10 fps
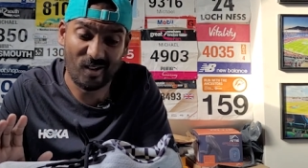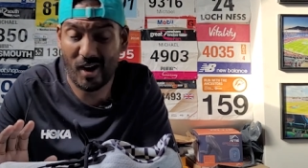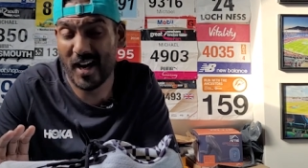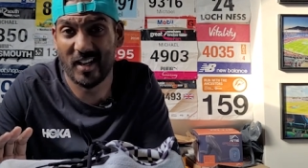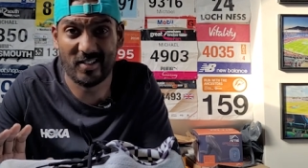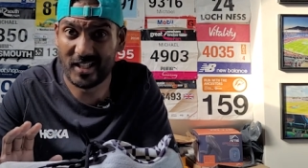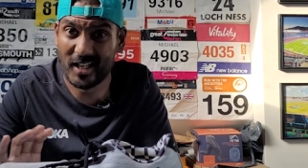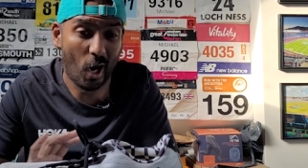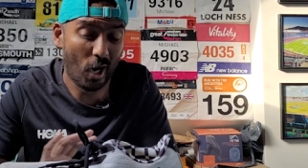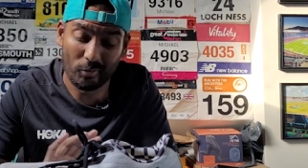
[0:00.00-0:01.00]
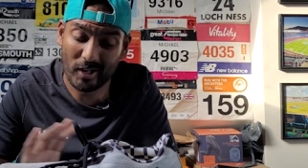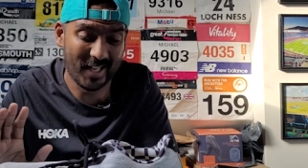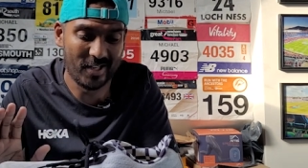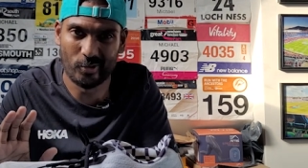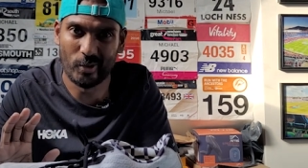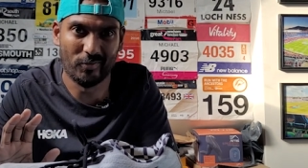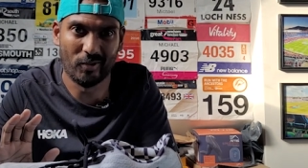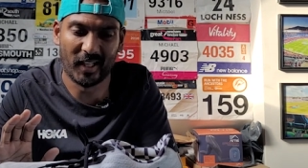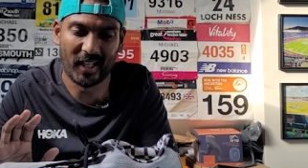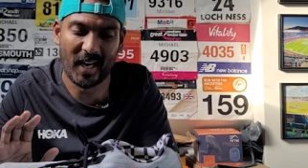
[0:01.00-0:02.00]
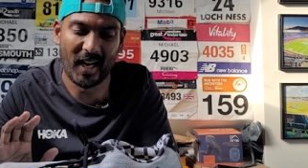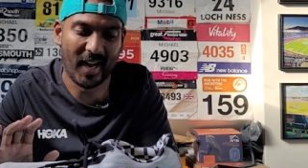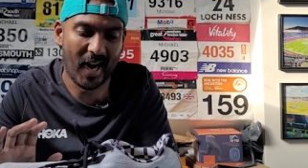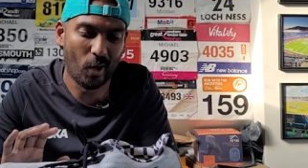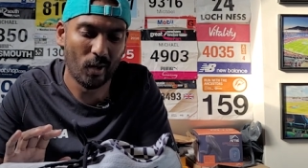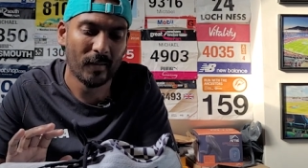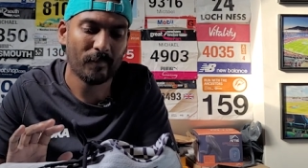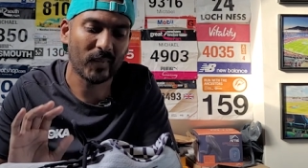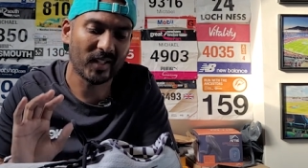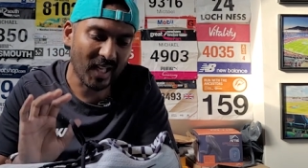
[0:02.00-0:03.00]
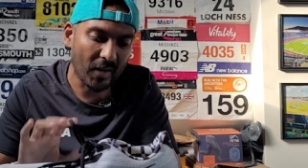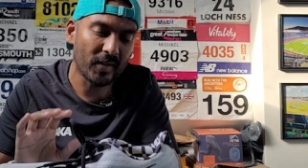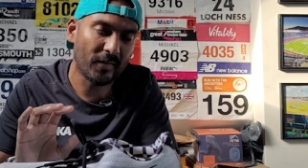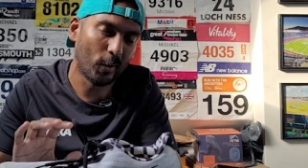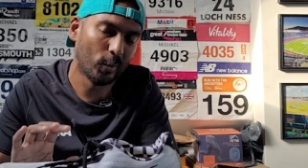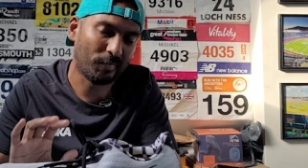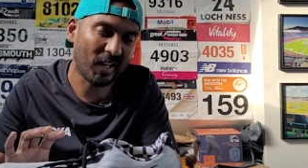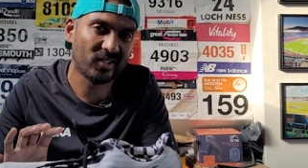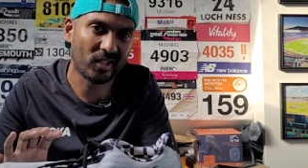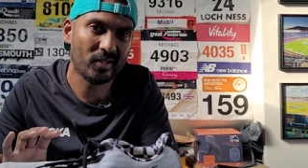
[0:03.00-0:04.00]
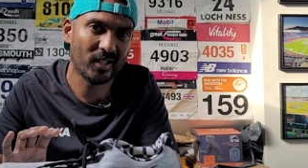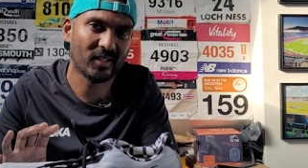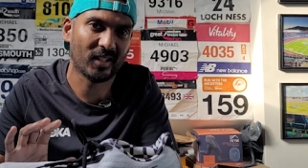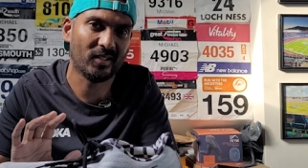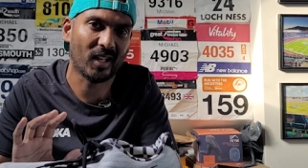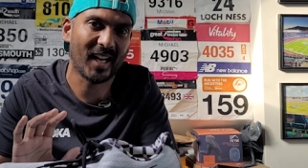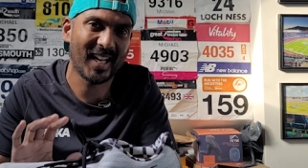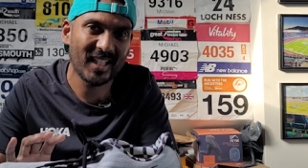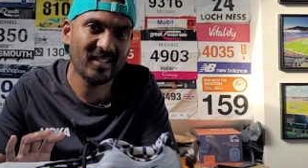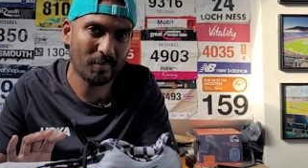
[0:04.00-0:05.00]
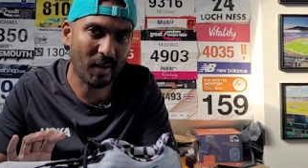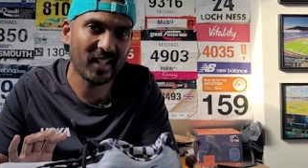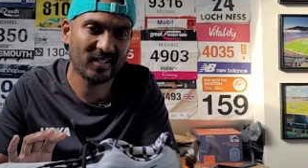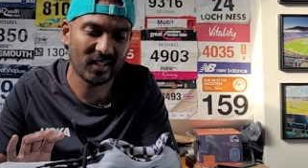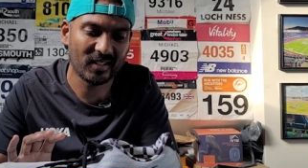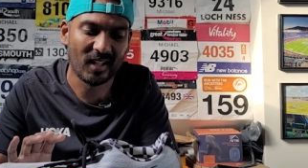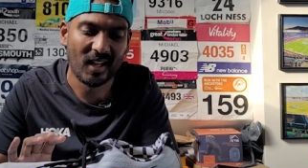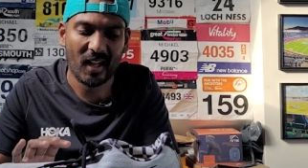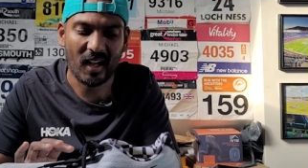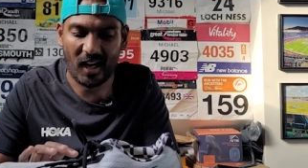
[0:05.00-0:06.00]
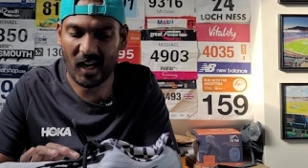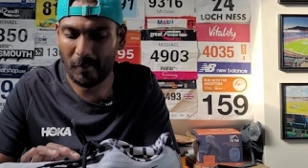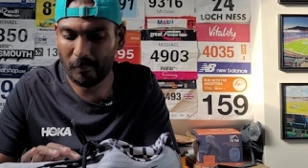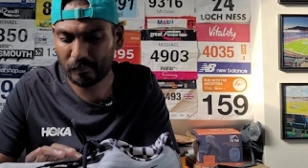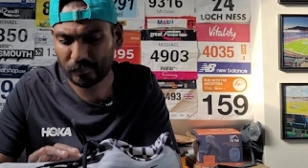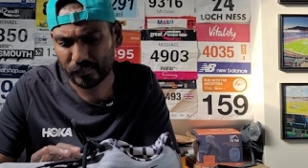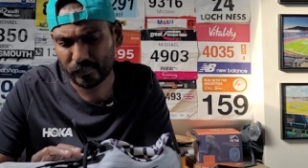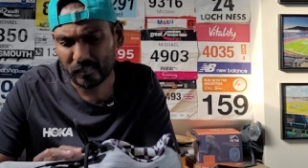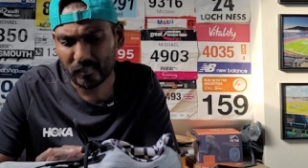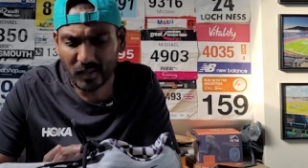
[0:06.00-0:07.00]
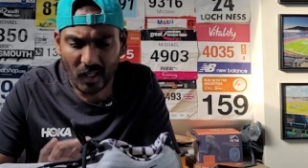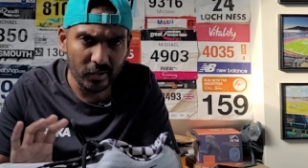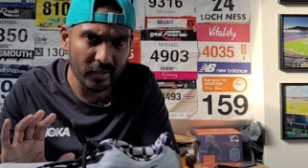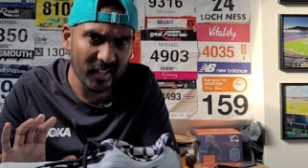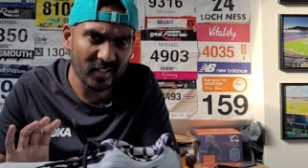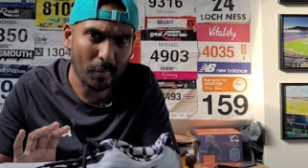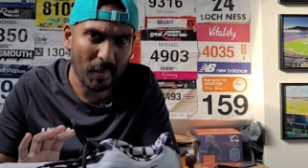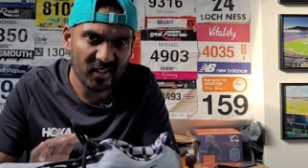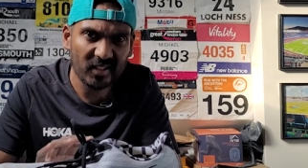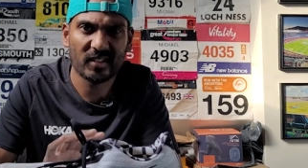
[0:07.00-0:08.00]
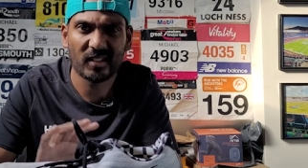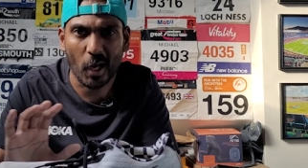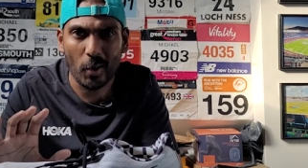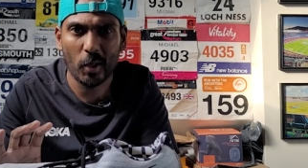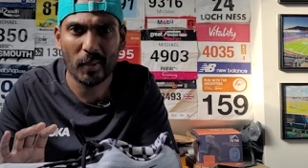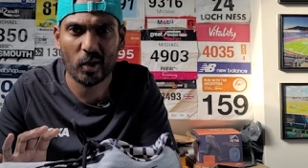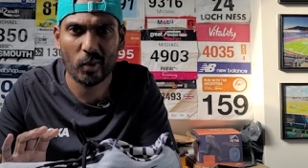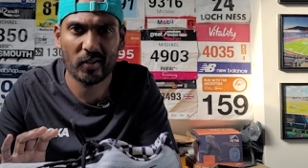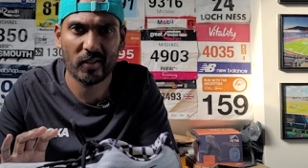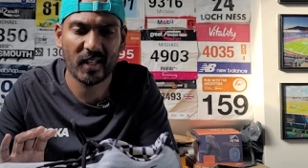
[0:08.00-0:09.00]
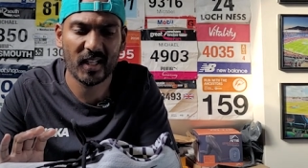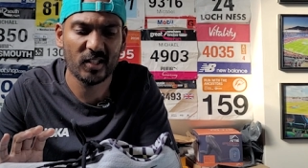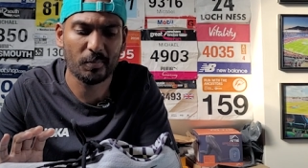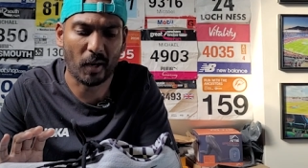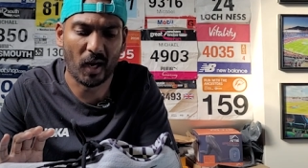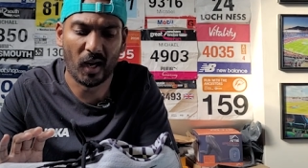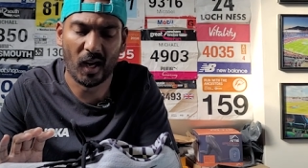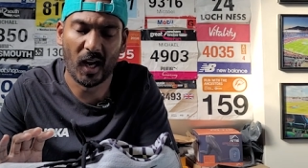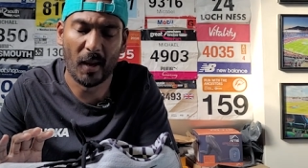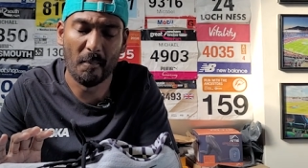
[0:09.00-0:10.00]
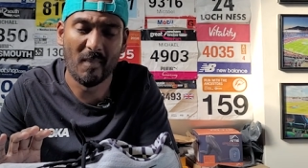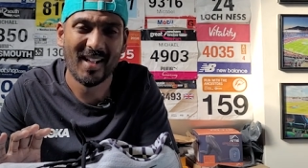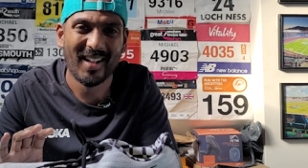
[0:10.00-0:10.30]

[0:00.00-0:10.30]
i actually you know i really enjoyed running in it now it definitely feels best suited to those kind of easy paces um, I do think there's capacity to go a little bit quicker in these, but um,